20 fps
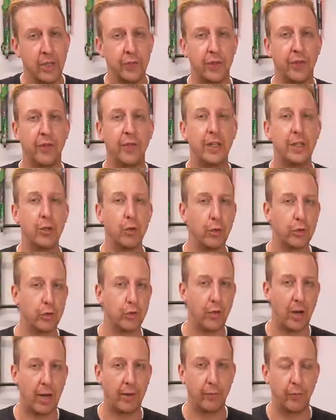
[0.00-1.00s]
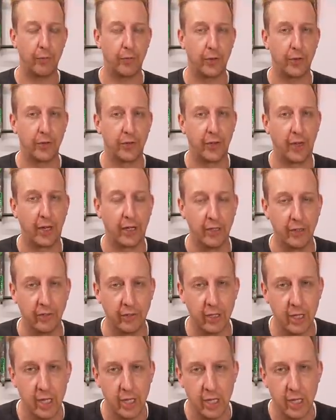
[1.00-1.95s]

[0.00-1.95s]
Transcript: So if you ignore the travel for a second,